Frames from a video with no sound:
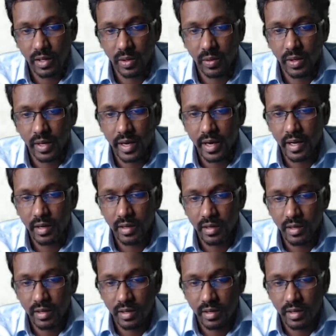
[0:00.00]
you will get
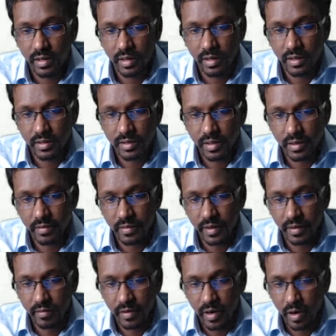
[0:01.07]
list of
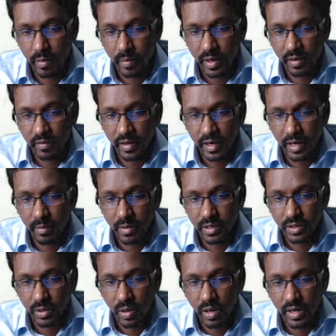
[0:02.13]
environment
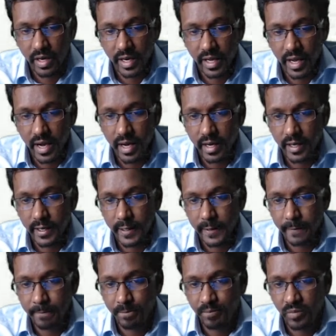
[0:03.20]
variables already added.